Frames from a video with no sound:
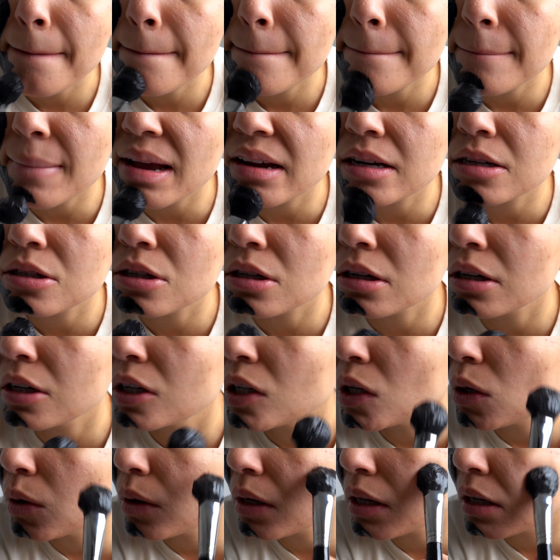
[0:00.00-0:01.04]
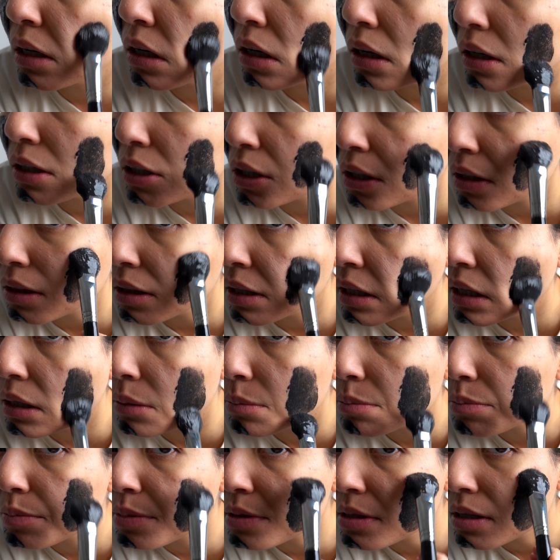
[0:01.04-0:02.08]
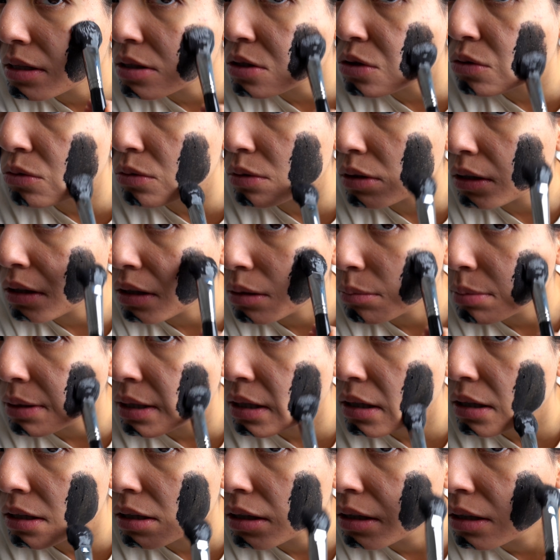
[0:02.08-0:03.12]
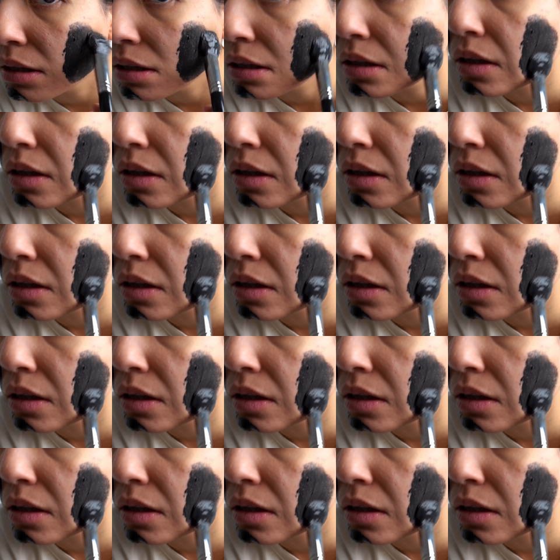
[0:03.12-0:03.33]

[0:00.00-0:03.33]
make sure you don't get it on your lips. That's really big.